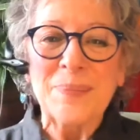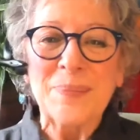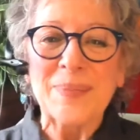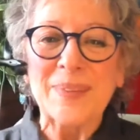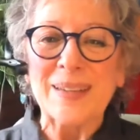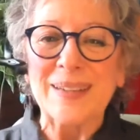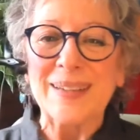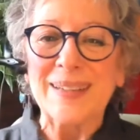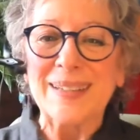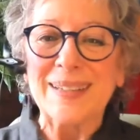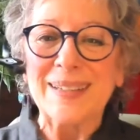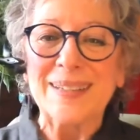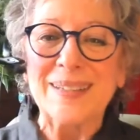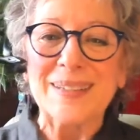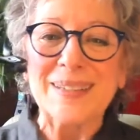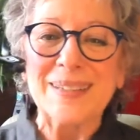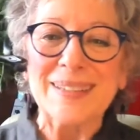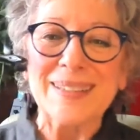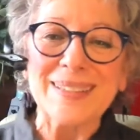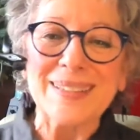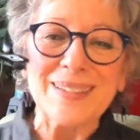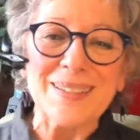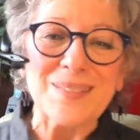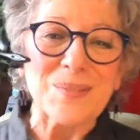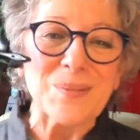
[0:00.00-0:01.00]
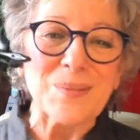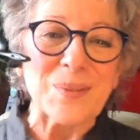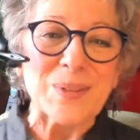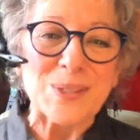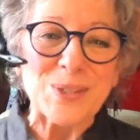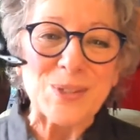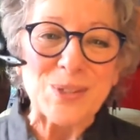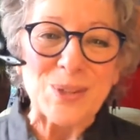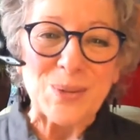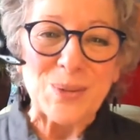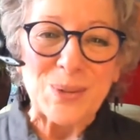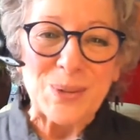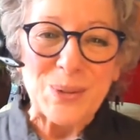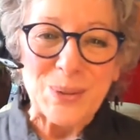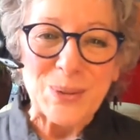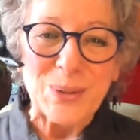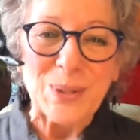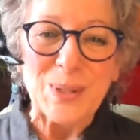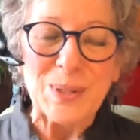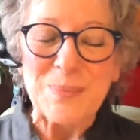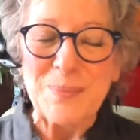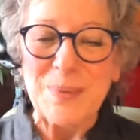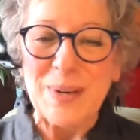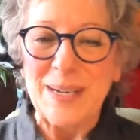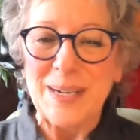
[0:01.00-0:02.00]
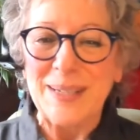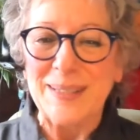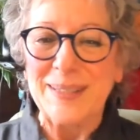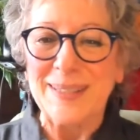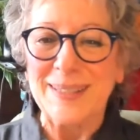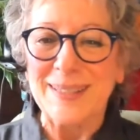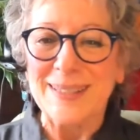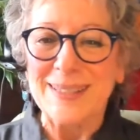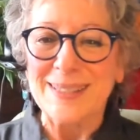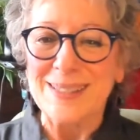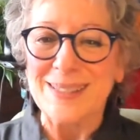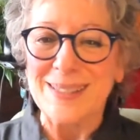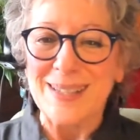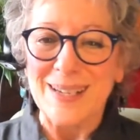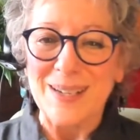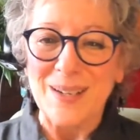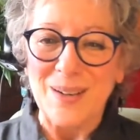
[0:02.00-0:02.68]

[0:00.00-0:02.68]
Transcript: uh, it, what's so cool about it is that